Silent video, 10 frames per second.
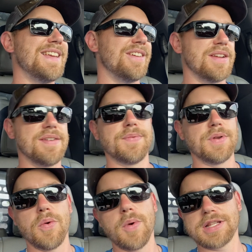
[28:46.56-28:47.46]
you know, even if
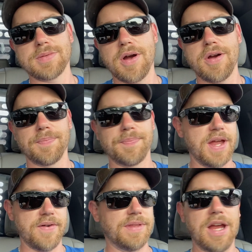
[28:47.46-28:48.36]
we don't work tomorrow,
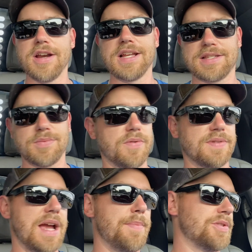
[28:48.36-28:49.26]
they they already got some
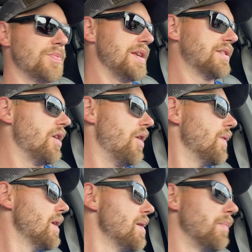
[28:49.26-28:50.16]
overtime this week.
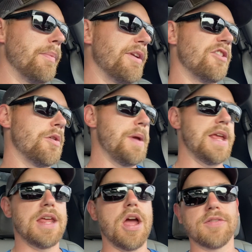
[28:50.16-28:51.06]
So, but I'm giving them a
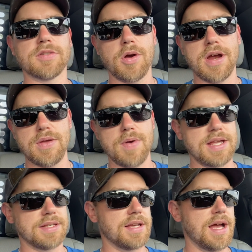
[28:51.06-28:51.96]
paid day off tomorrow
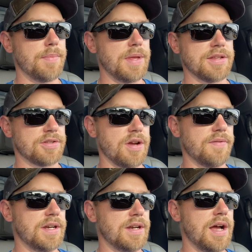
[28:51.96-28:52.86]
anyways. Um, they deserve
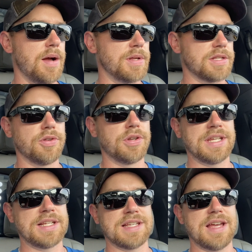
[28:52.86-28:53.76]
it. Um, it's little
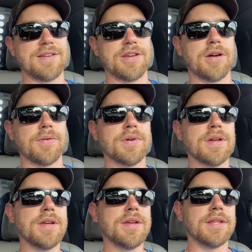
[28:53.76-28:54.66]
things that you know
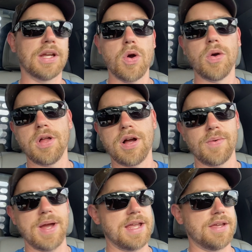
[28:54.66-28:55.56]
that go a long
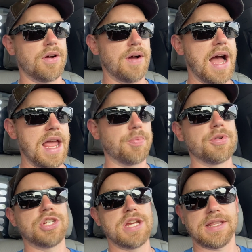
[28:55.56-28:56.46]
way. You know, I
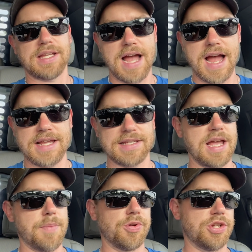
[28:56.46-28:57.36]
appreciate the guys.
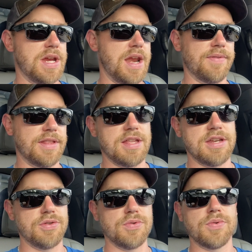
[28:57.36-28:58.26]
I appreciate everything they
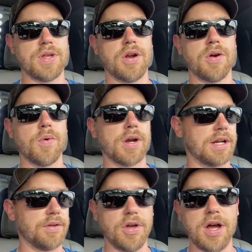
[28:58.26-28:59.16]
do. You know,
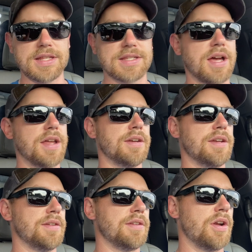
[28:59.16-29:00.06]
working out in the hot sun,
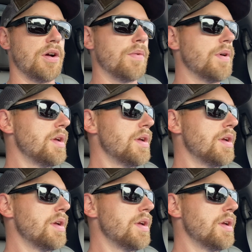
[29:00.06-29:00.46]
and you know,